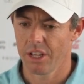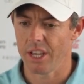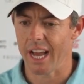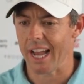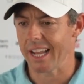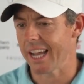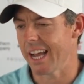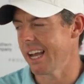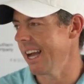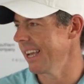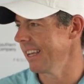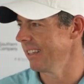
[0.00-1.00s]

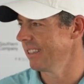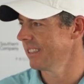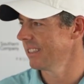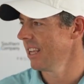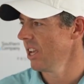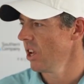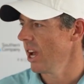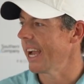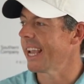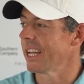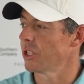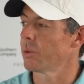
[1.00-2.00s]
I
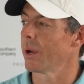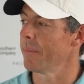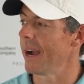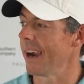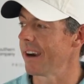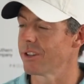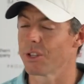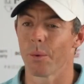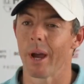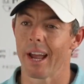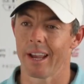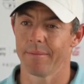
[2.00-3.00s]
can't swing my irons the
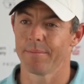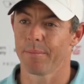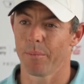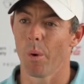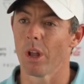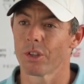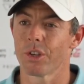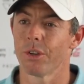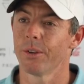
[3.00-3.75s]
way I want to.